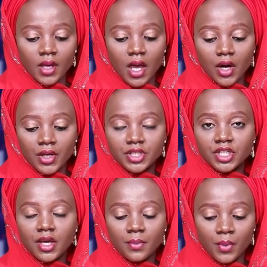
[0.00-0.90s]
According
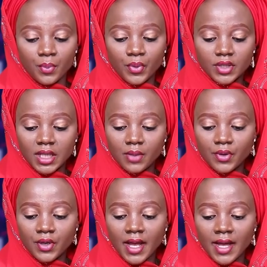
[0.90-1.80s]
to him, both
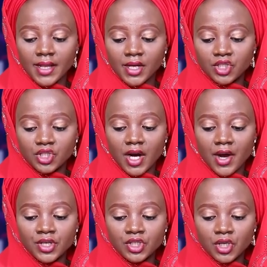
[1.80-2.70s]
Lebanon and Nigeria
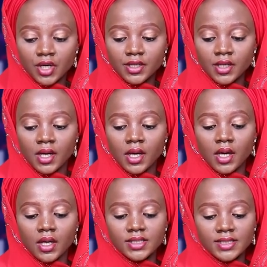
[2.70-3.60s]
ensured
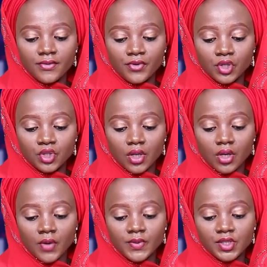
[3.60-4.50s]
safe return
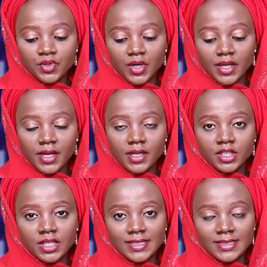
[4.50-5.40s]
of the stranded
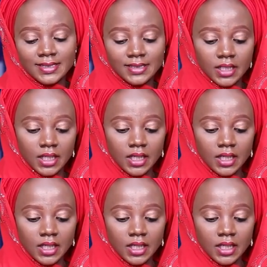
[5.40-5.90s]
citizens.